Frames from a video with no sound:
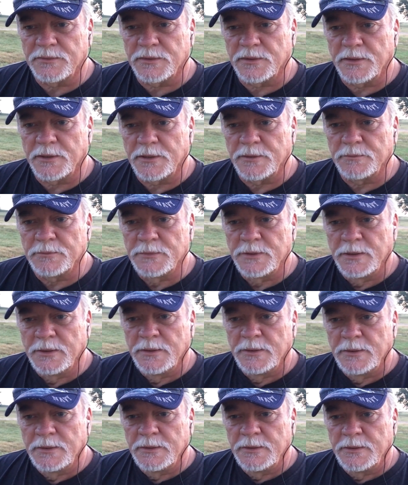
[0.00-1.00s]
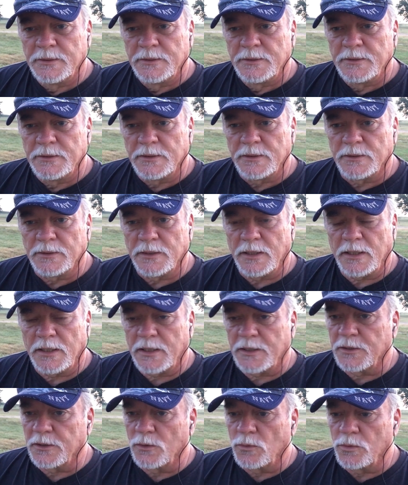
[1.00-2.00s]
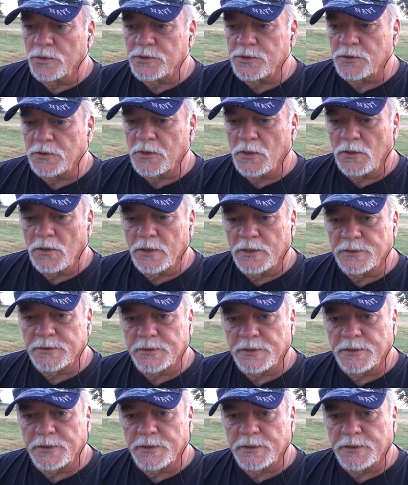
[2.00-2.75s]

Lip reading: I don't know what you'd call it,